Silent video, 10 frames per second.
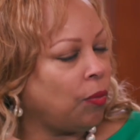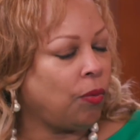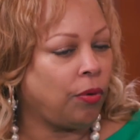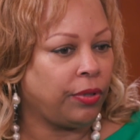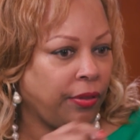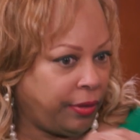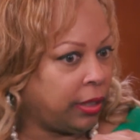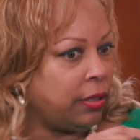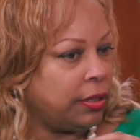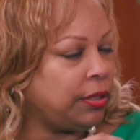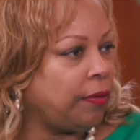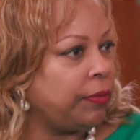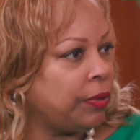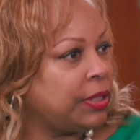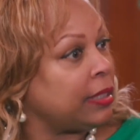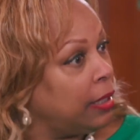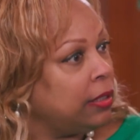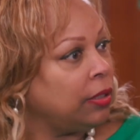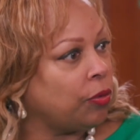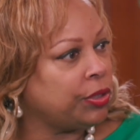or the thickness of the
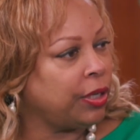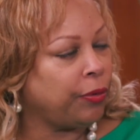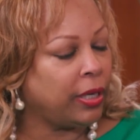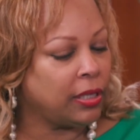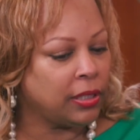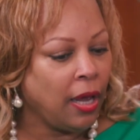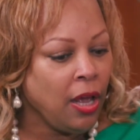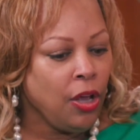skin in those areas.